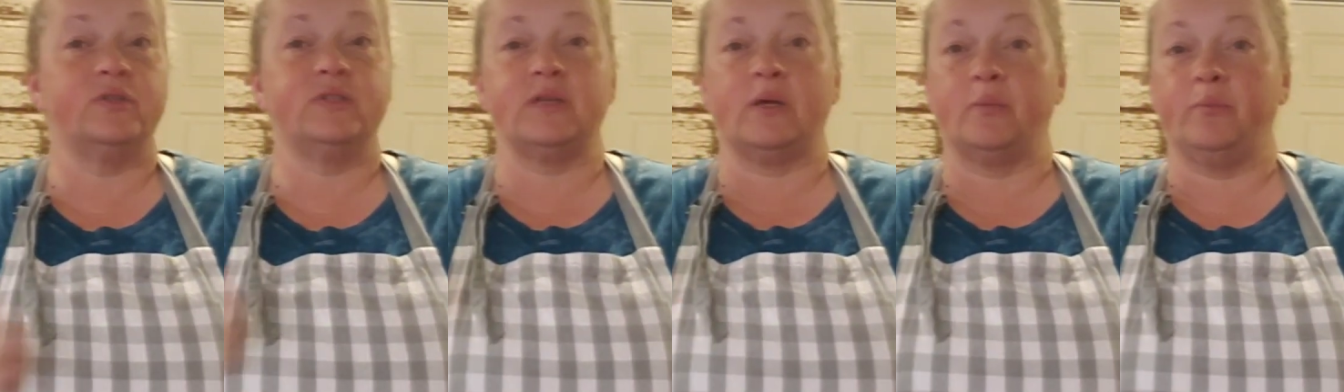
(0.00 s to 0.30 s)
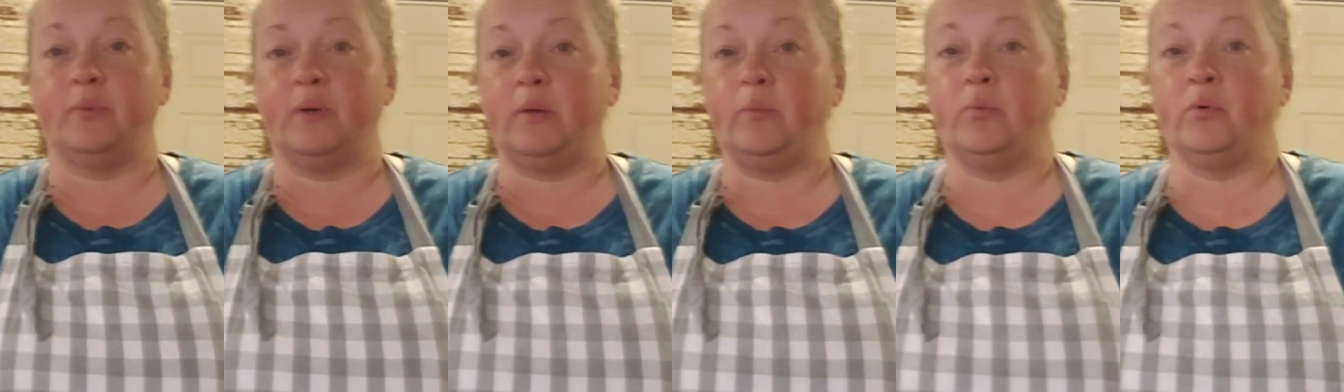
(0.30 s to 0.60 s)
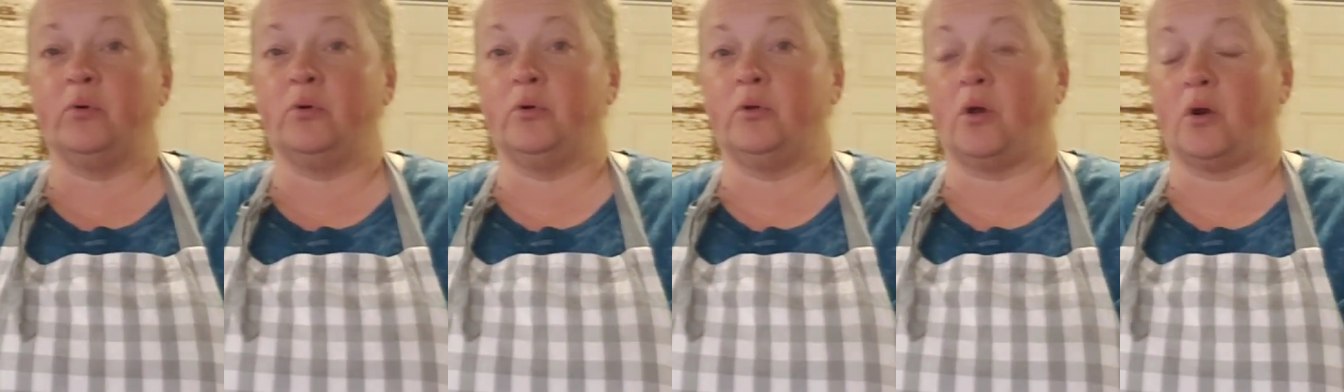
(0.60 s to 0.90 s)
Some
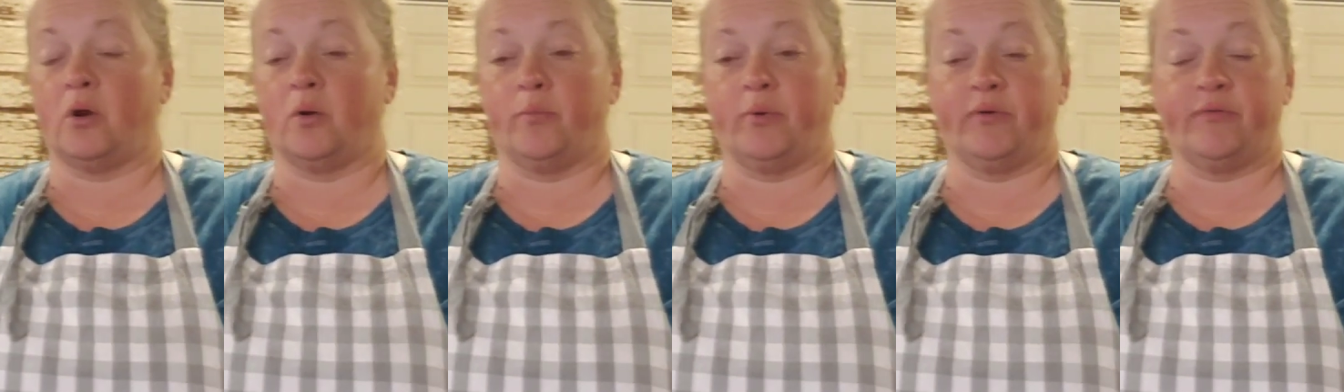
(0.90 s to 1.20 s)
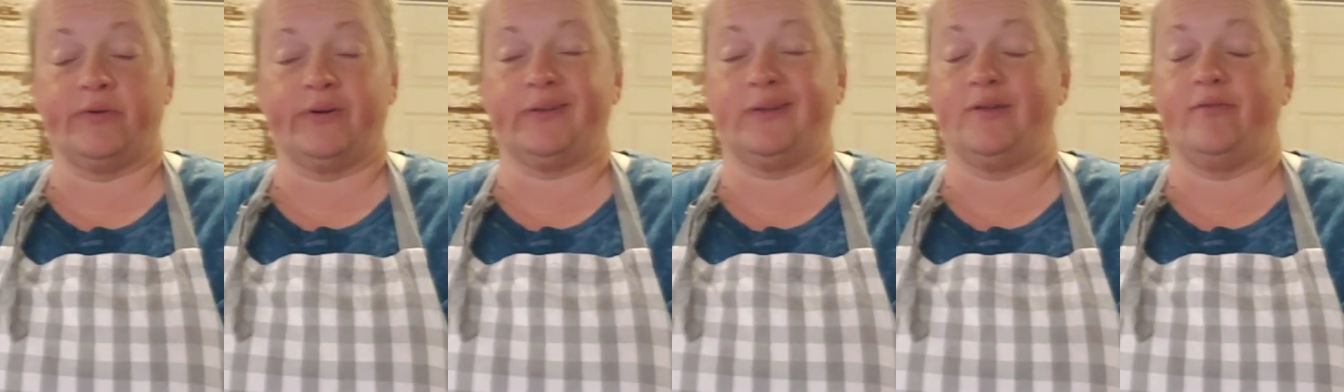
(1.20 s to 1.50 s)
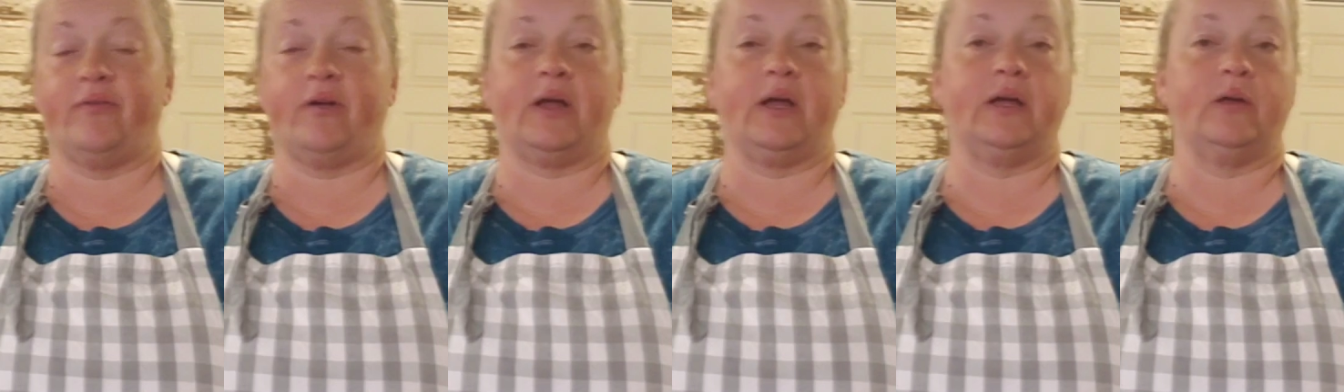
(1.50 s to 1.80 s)
people are
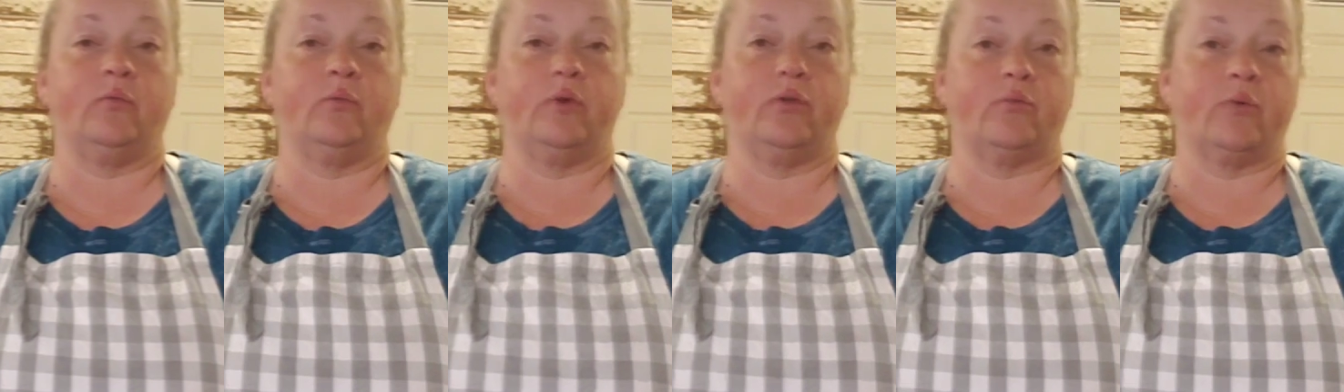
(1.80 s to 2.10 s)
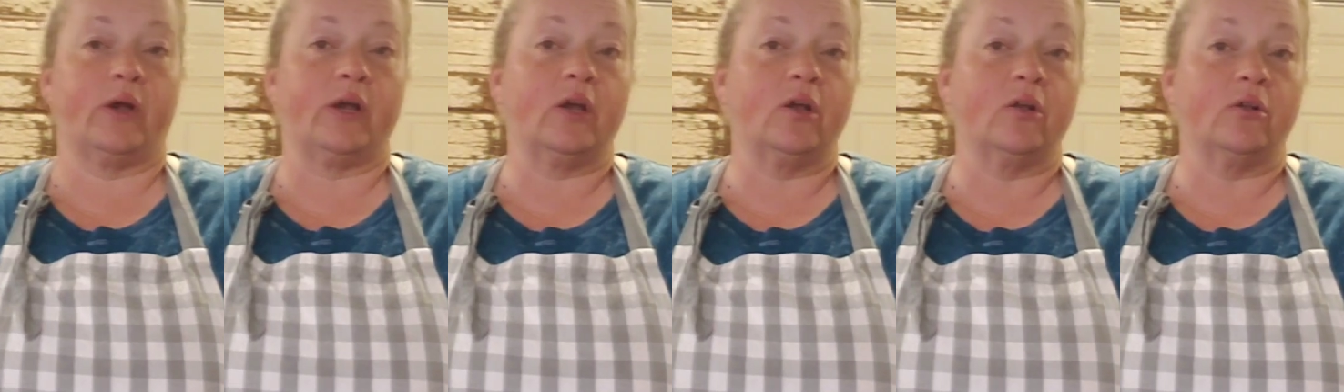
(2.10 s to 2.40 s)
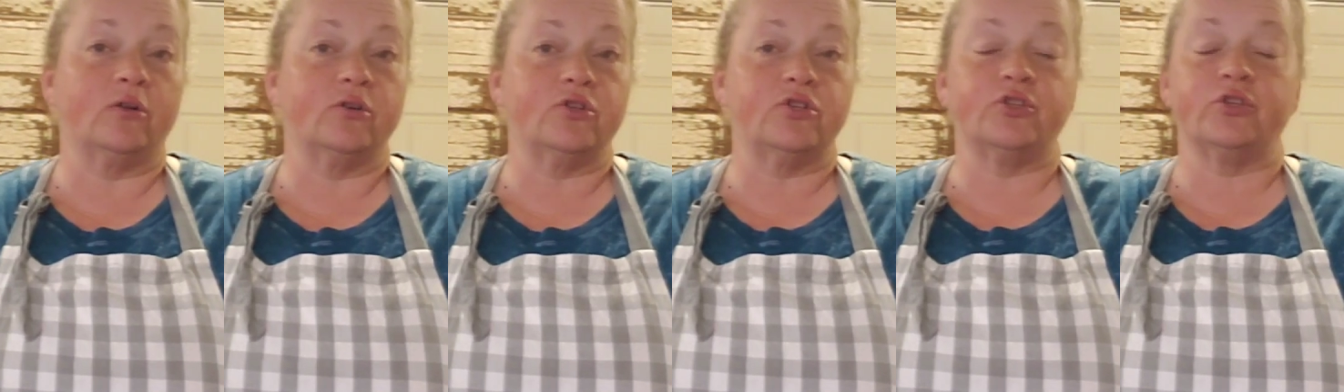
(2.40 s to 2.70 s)
perfectly fine with
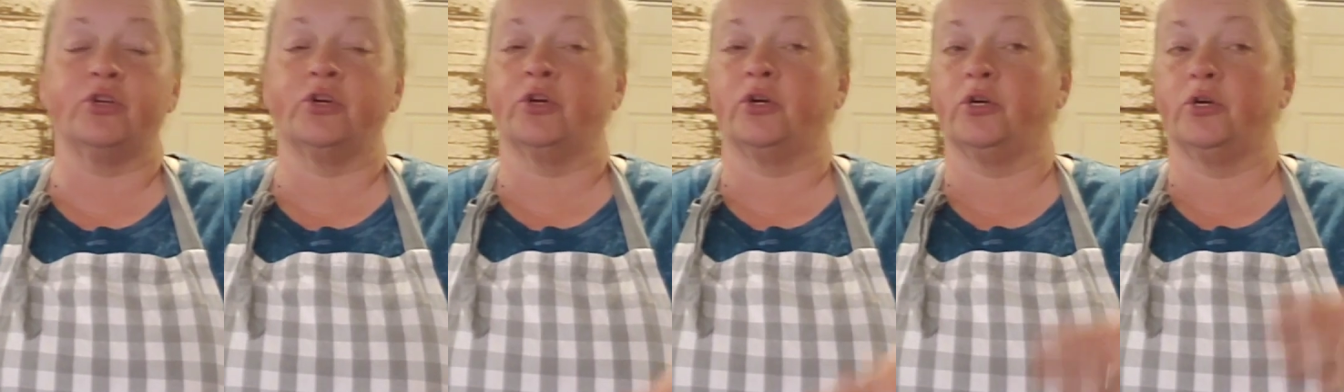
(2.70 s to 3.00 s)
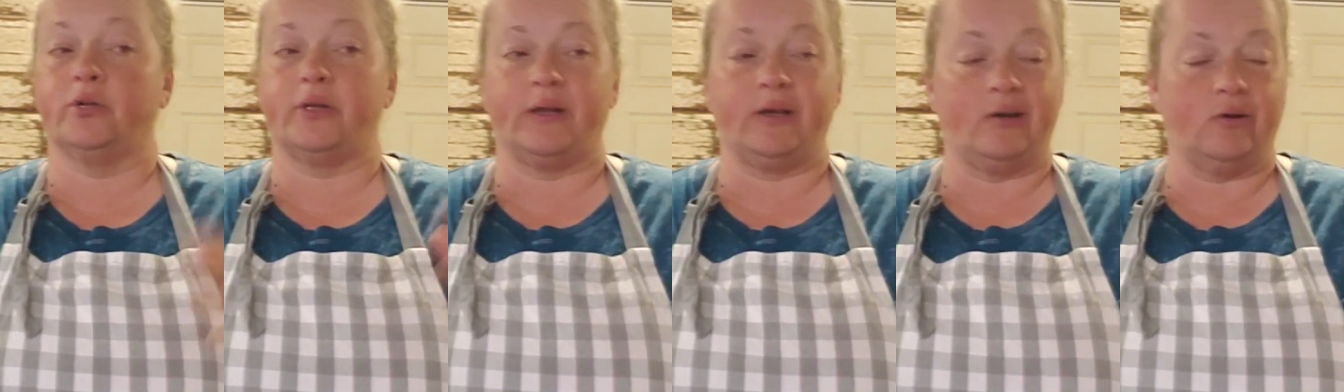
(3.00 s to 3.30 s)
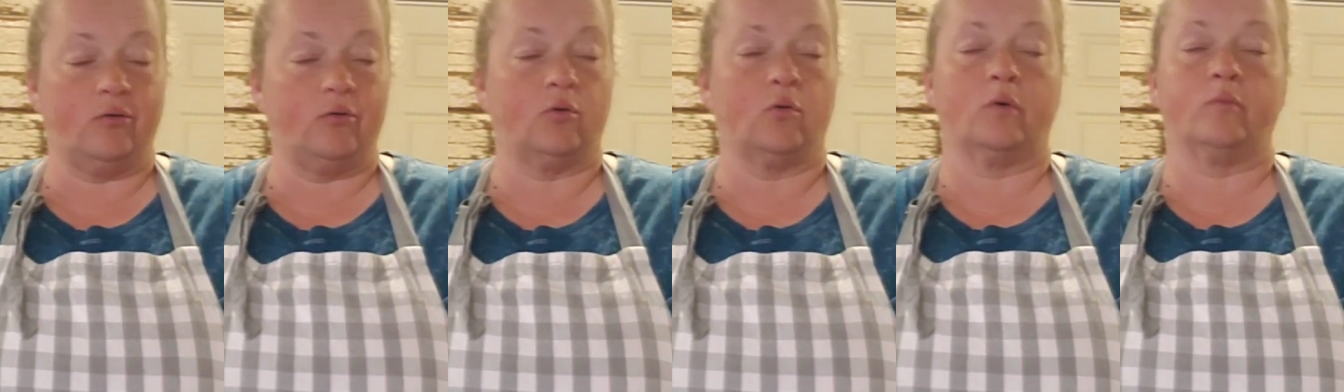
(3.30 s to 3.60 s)
regular sugar. They
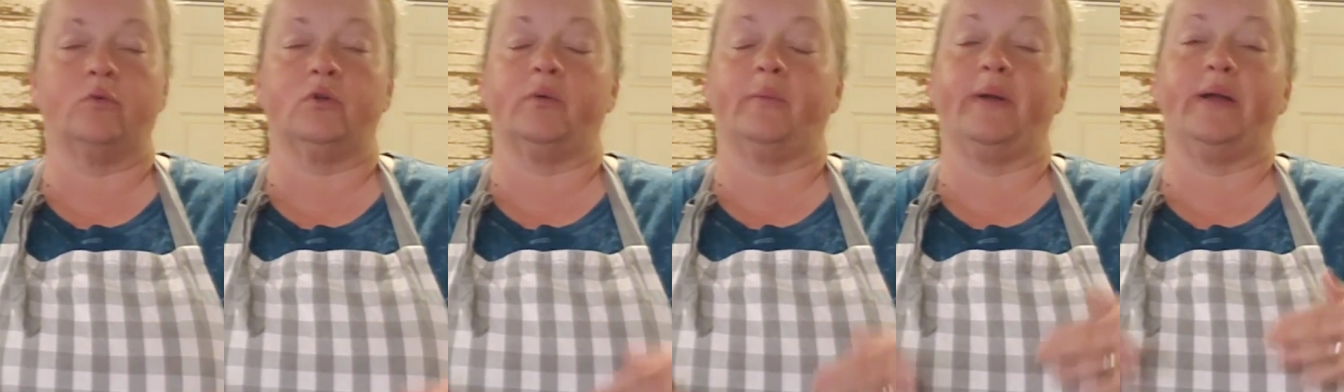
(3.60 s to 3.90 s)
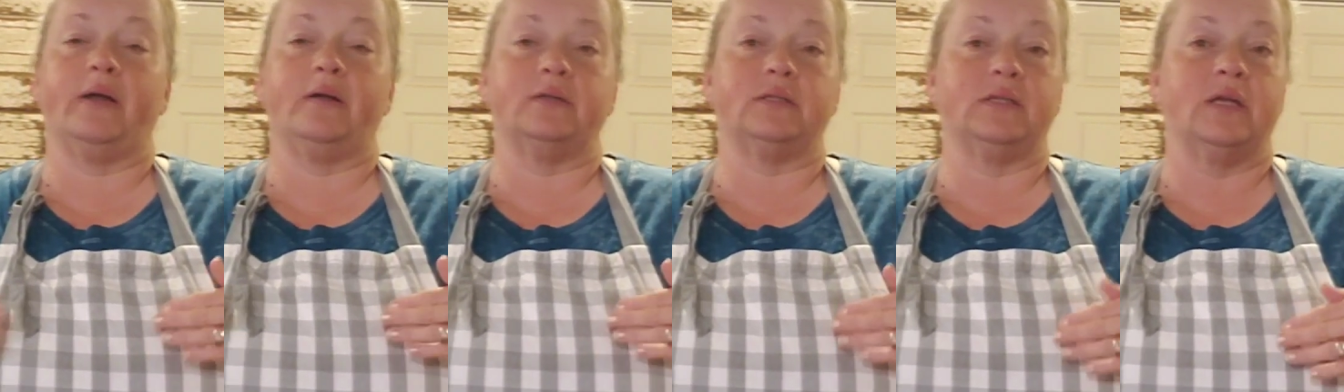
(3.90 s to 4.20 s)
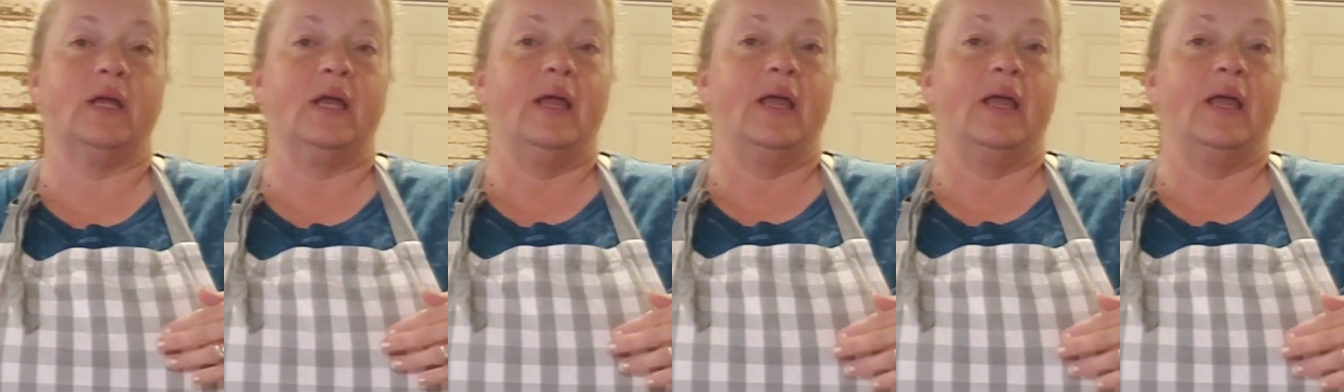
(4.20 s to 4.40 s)
do the normal amounts.